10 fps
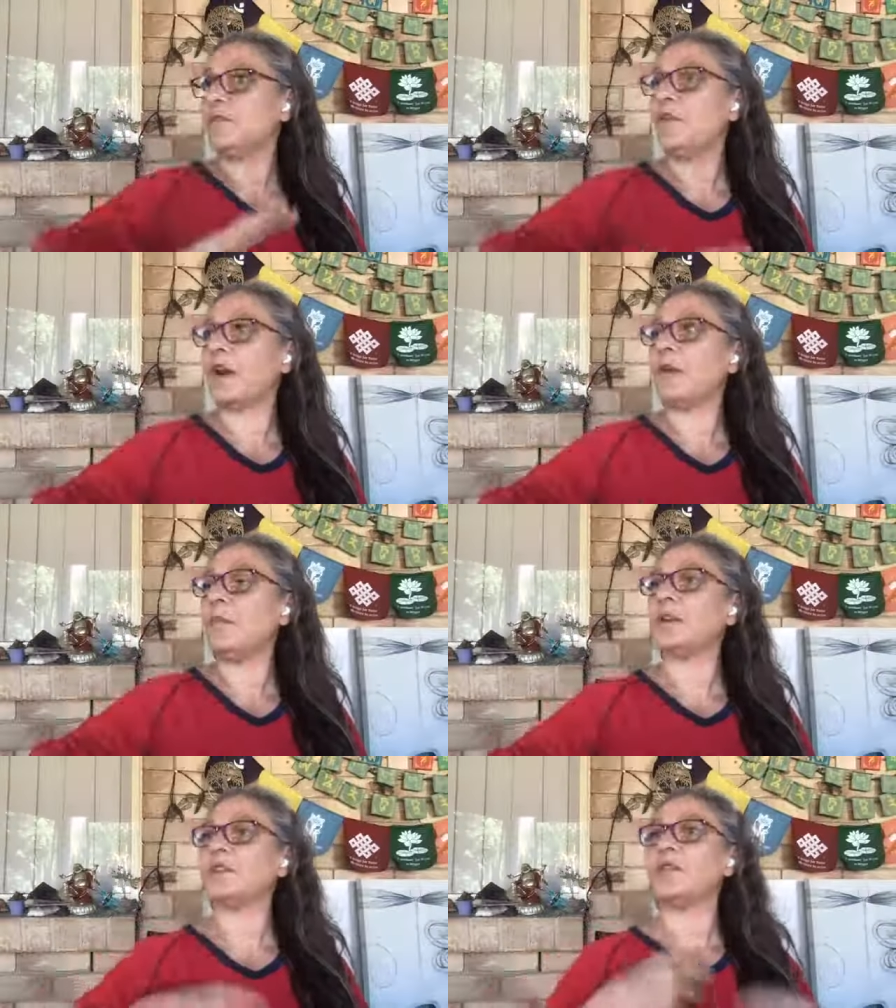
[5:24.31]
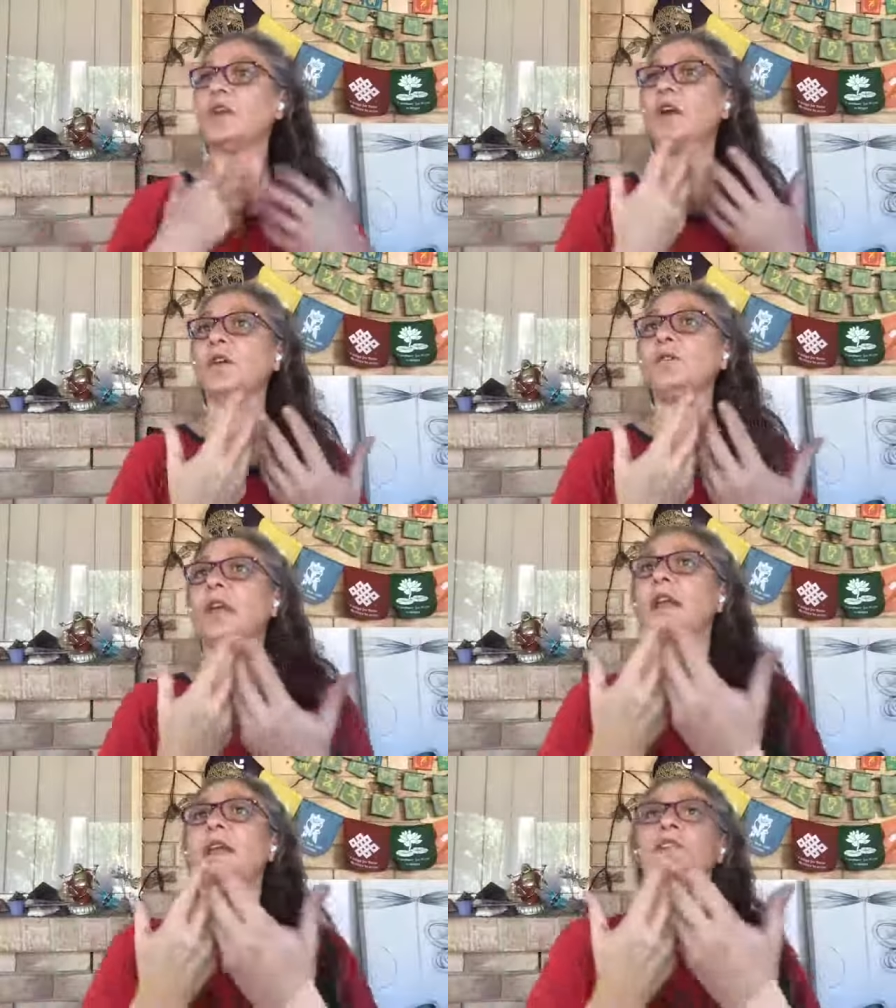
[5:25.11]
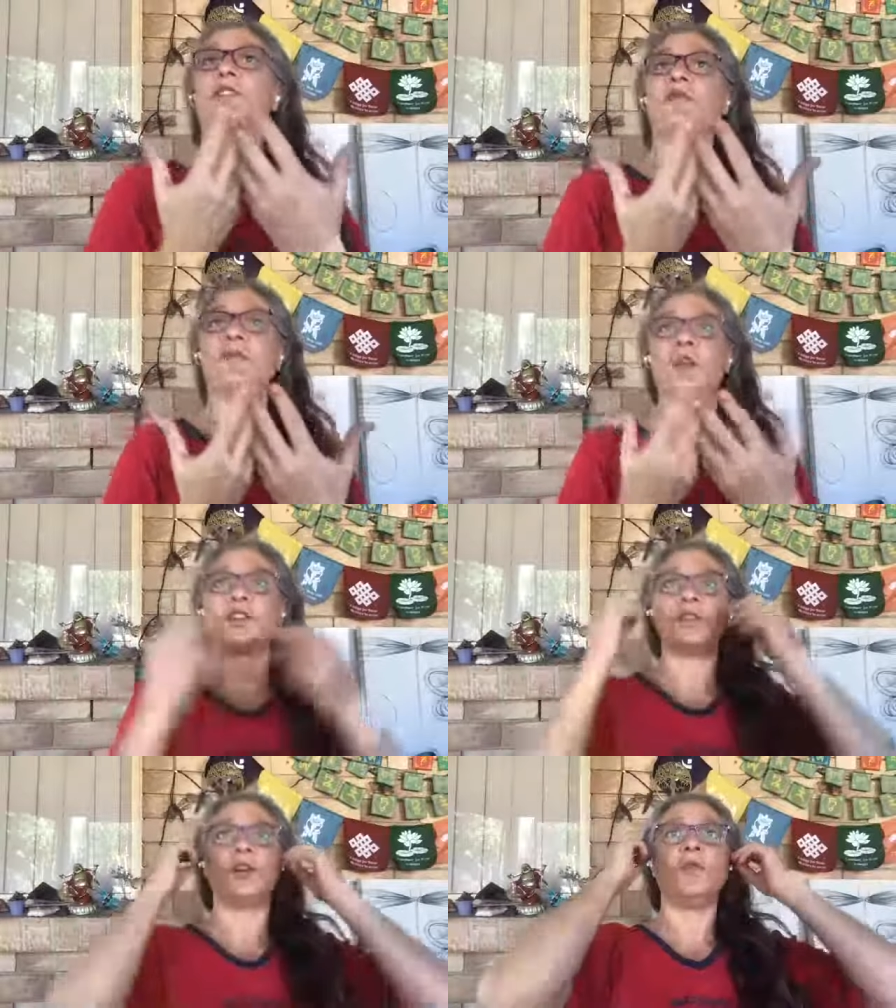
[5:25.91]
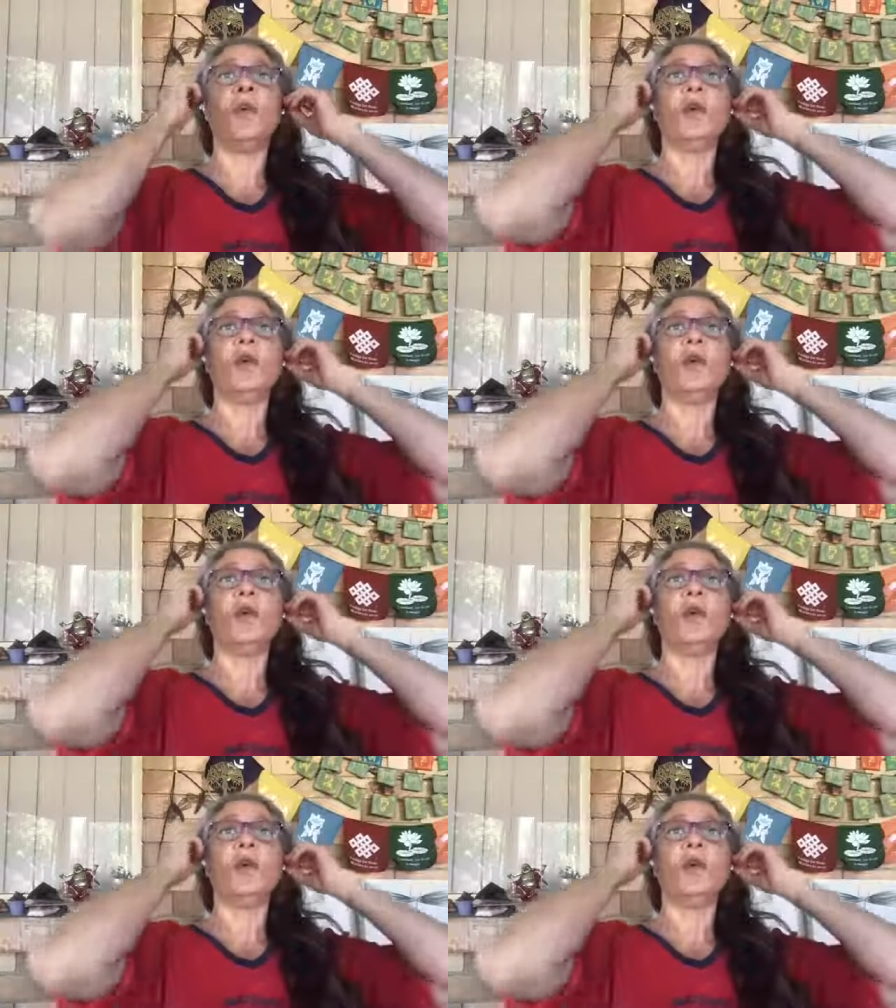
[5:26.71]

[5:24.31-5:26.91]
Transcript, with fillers: very much of an older energy of pressure of